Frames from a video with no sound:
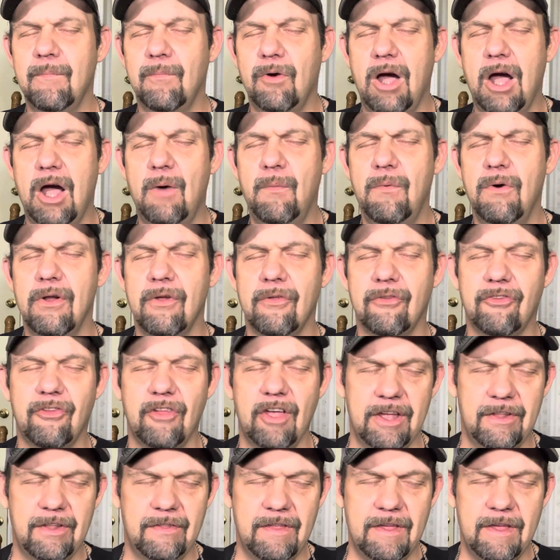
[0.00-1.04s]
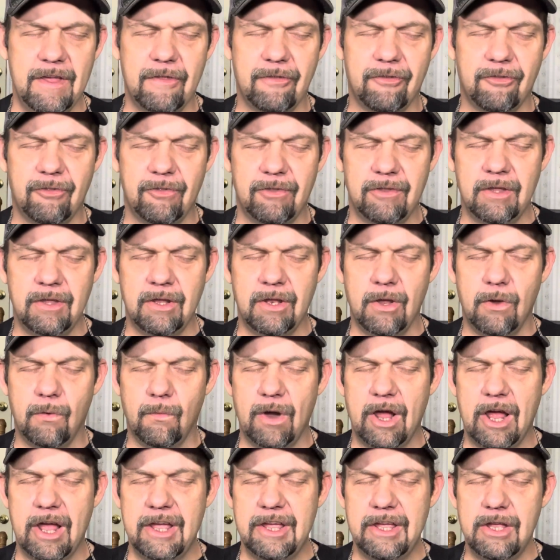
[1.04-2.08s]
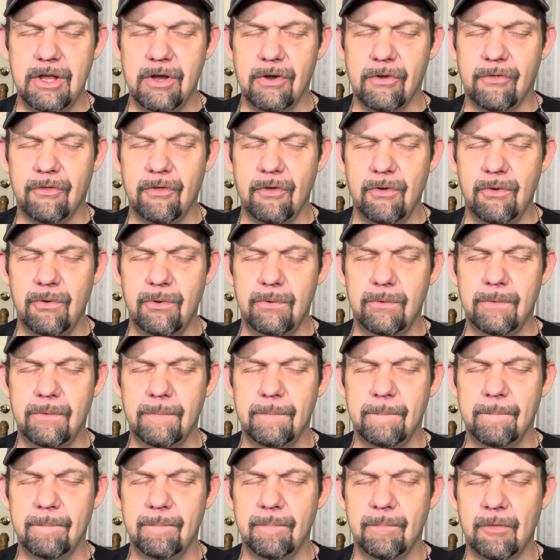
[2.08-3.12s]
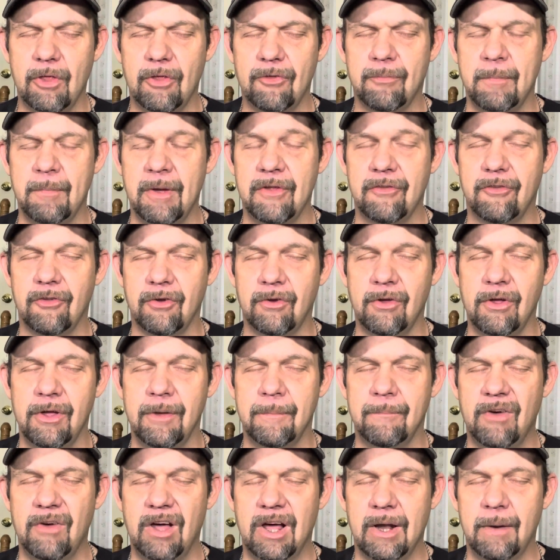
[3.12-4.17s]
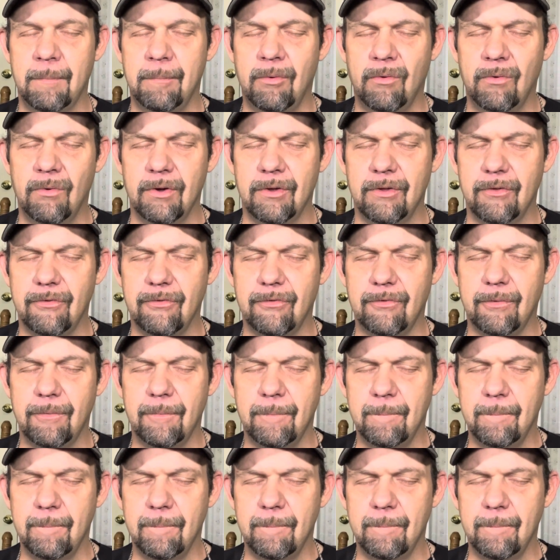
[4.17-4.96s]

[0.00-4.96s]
I want to say this, right here too. This makes a good vital points.